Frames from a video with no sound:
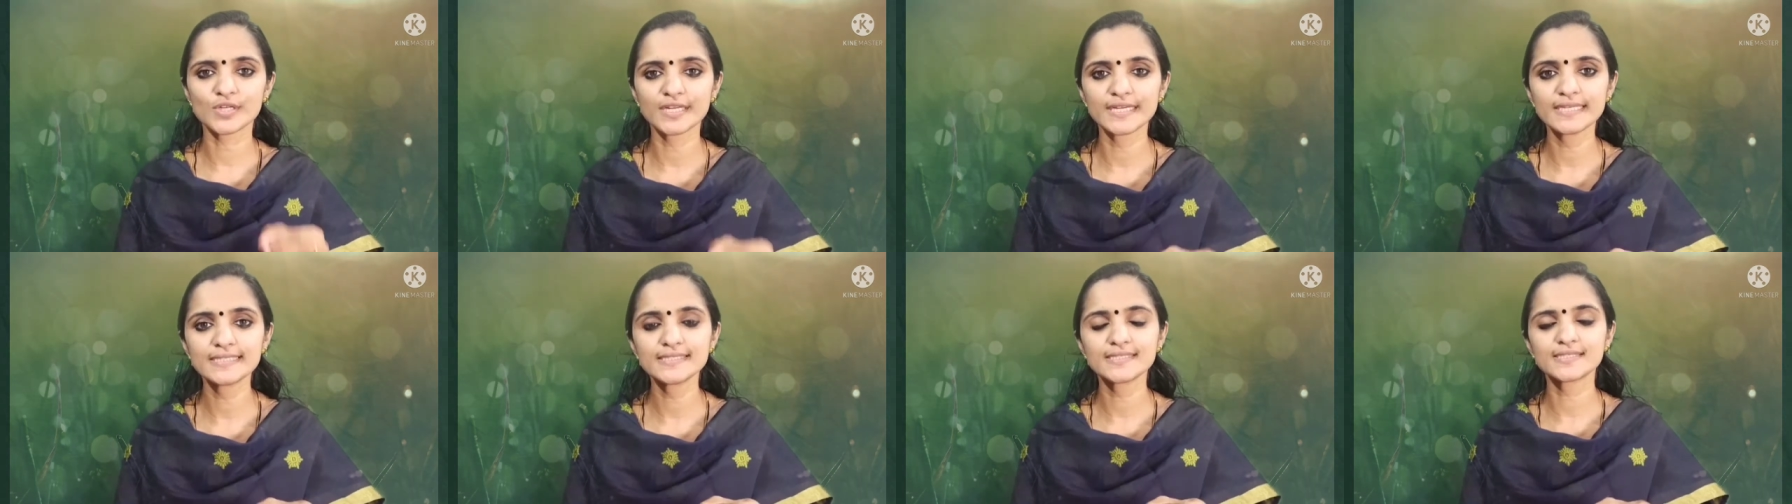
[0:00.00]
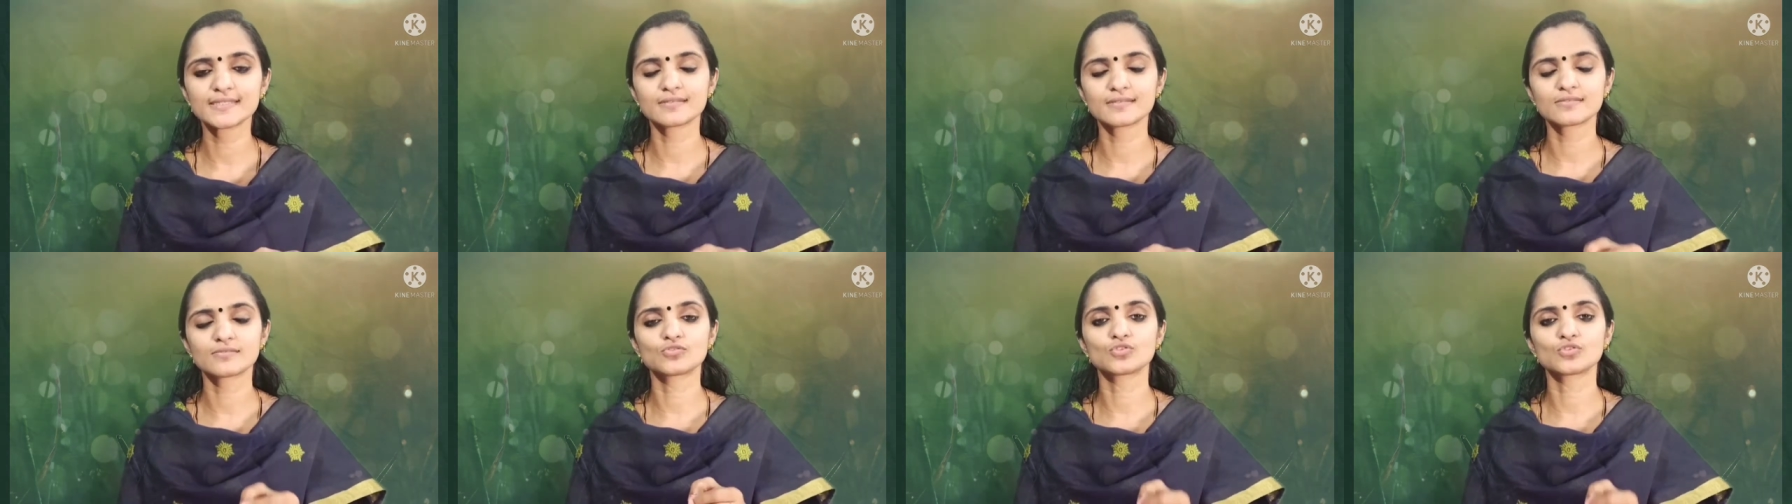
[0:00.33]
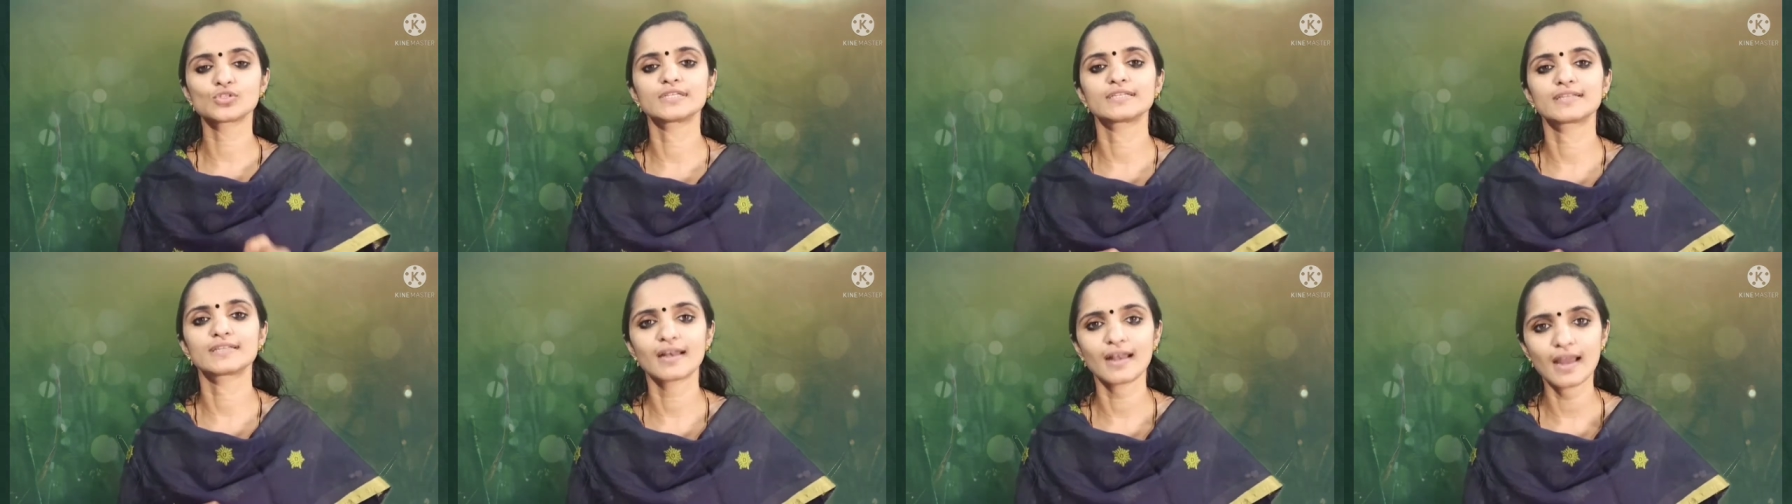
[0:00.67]
reached
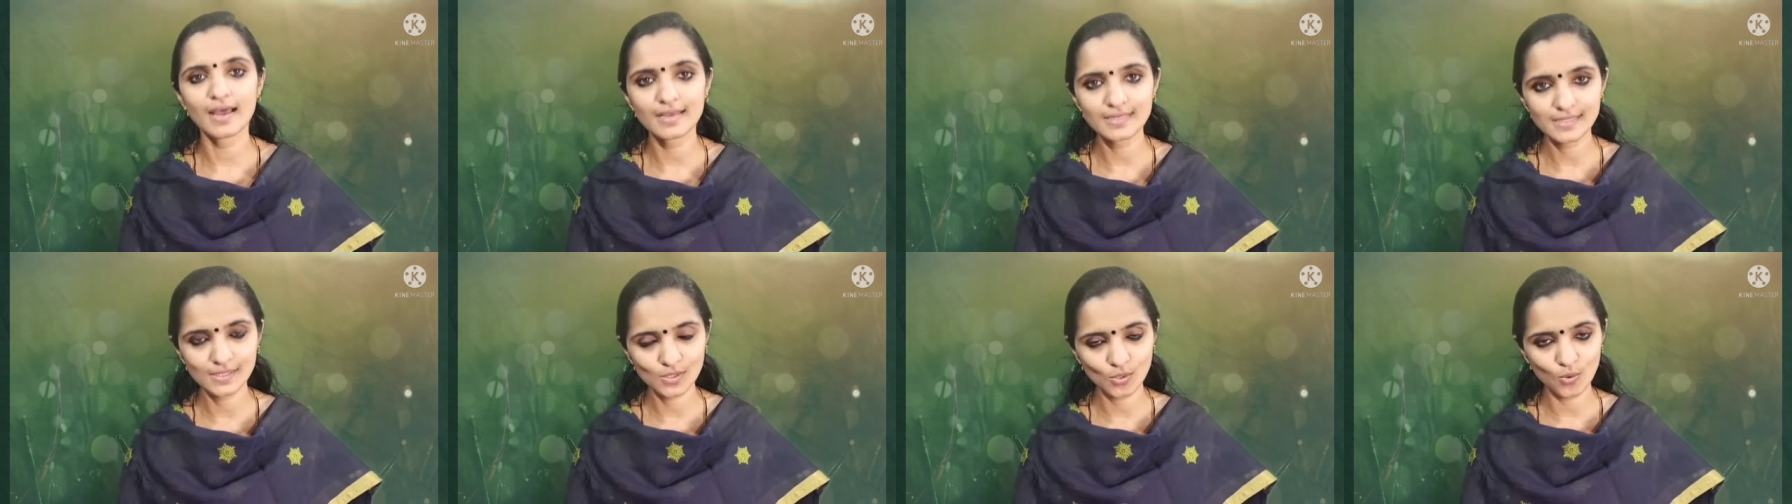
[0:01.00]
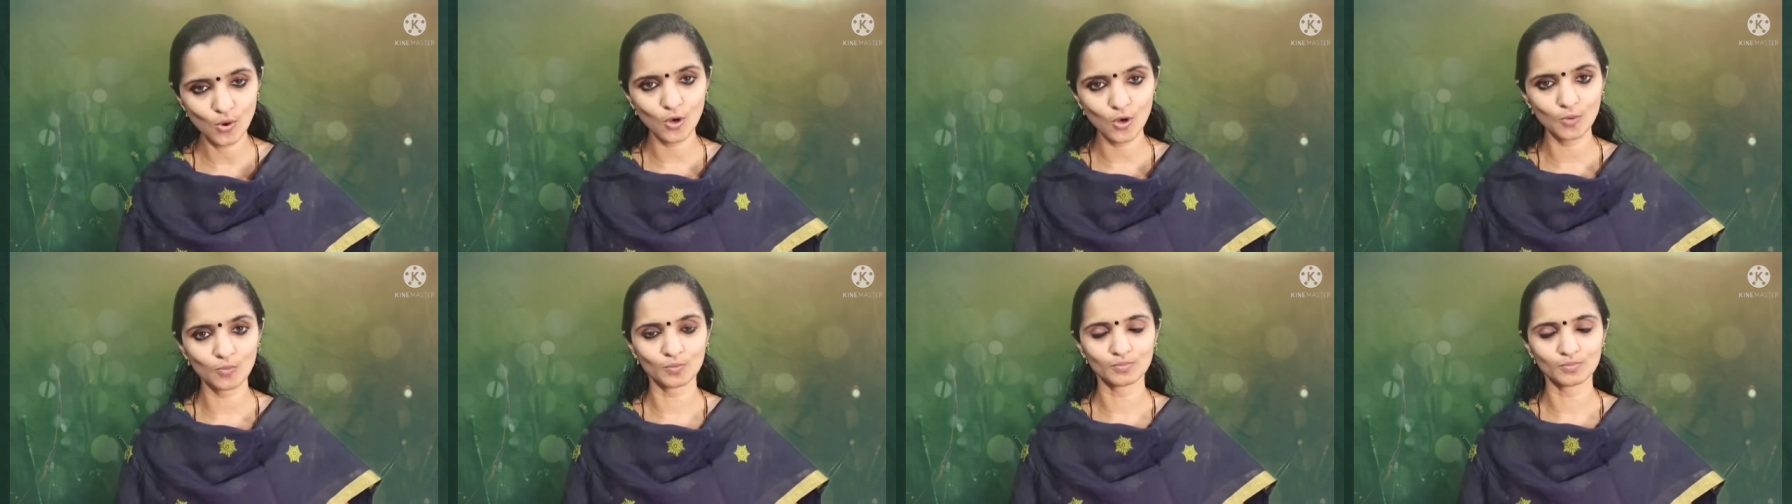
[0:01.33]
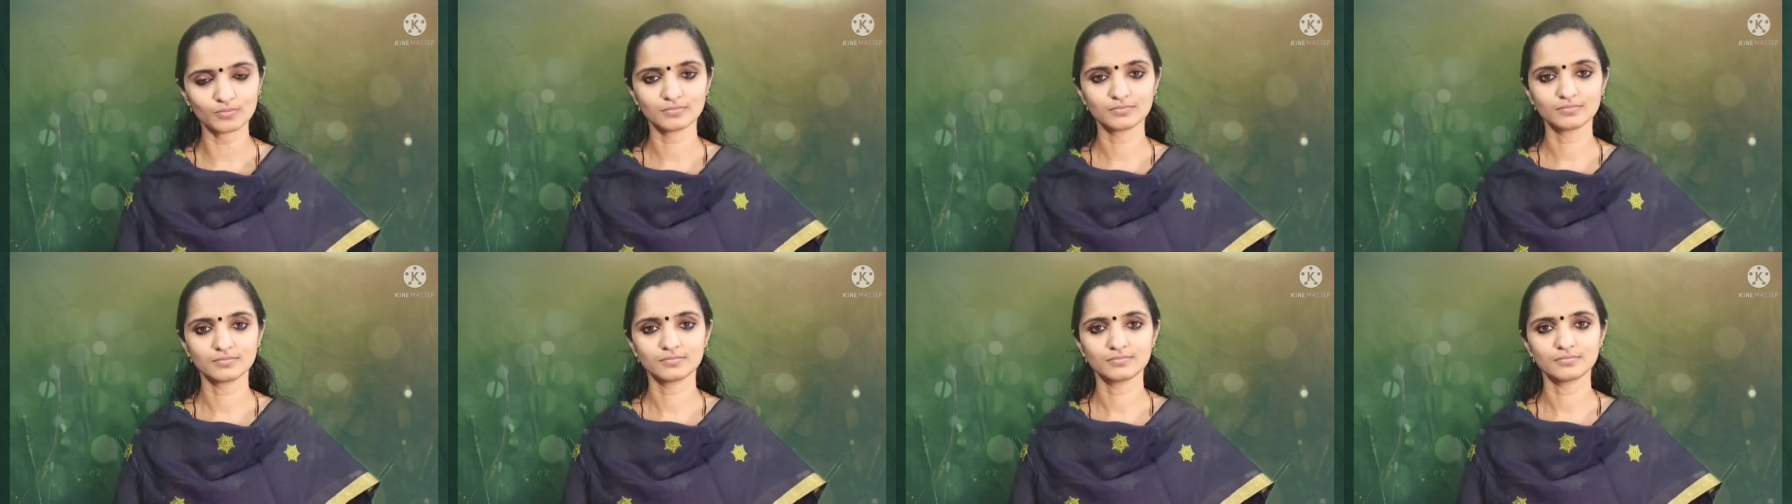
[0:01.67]
Cinderella's
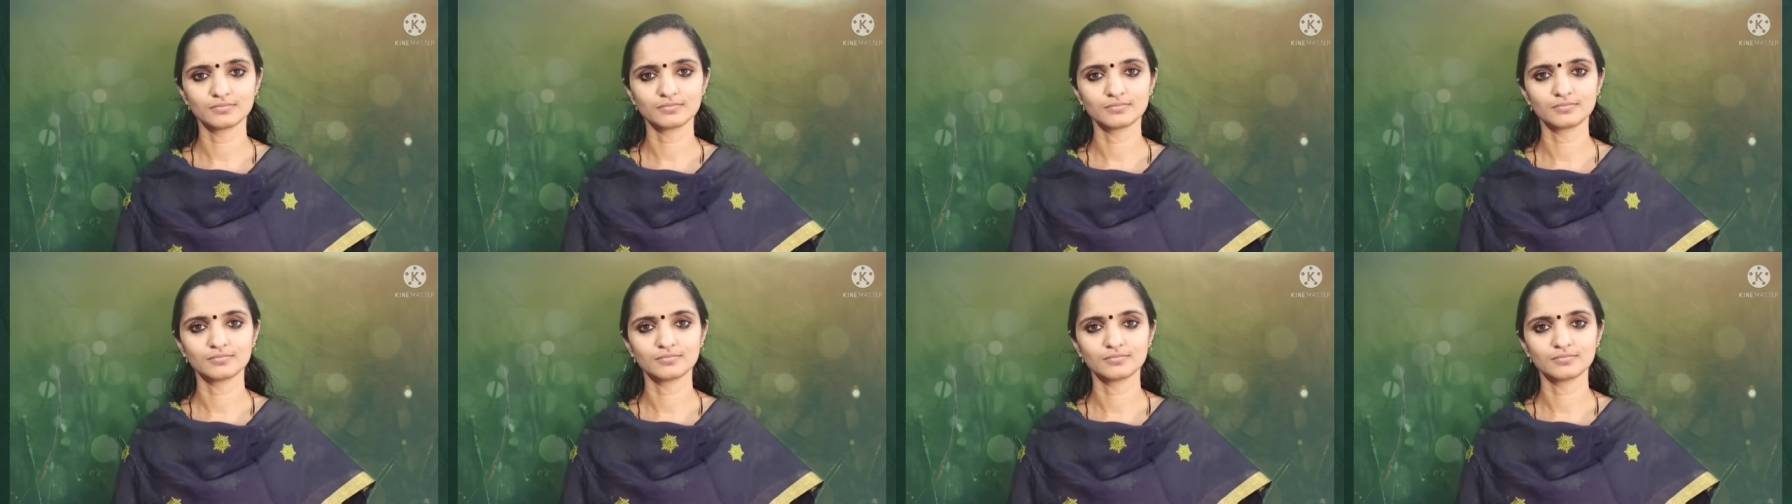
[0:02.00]
home.